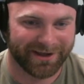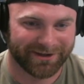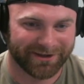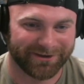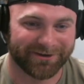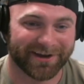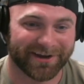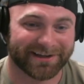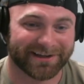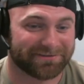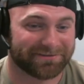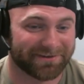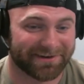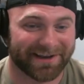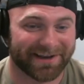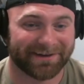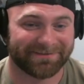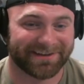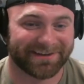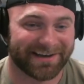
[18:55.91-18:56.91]
You guys have
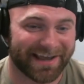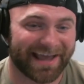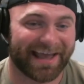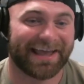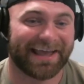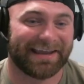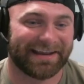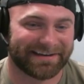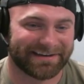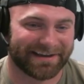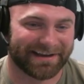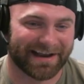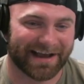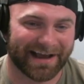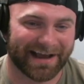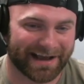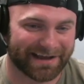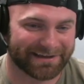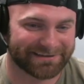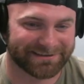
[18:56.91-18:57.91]
adopted 8, and
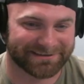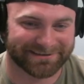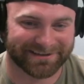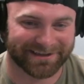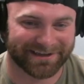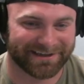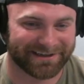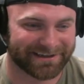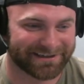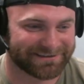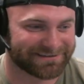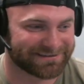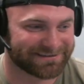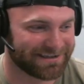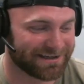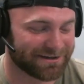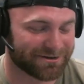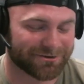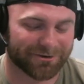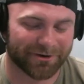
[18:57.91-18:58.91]
I just think it's
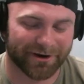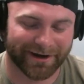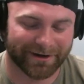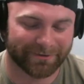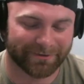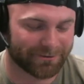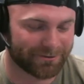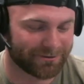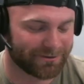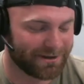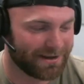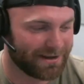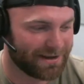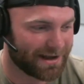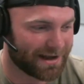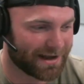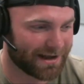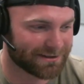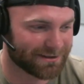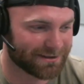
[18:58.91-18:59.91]
incredible.
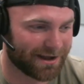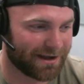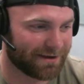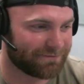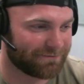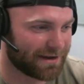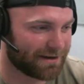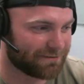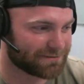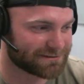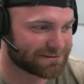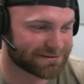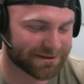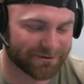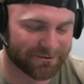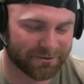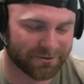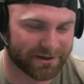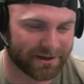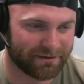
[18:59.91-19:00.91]
I love every
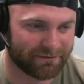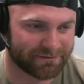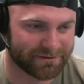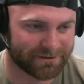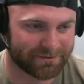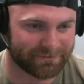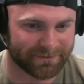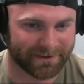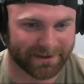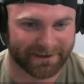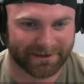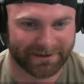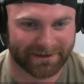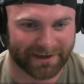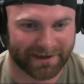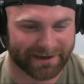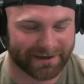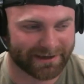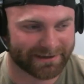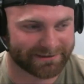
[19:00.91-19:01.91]
single one of them, and
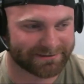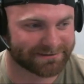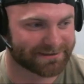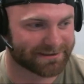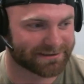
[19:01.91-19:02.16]
just